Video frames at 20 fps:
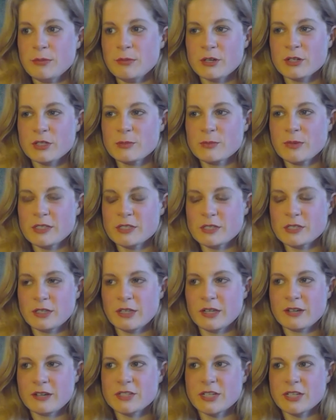Mira spends a
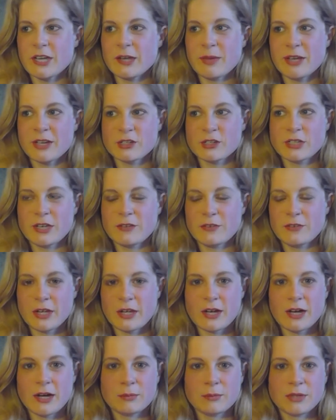lot of time actually having
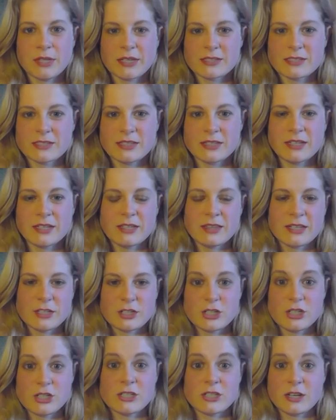a complex, thinking
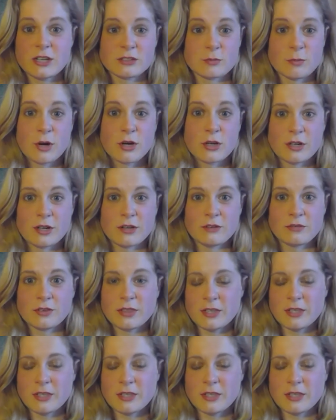that she's not smart enough.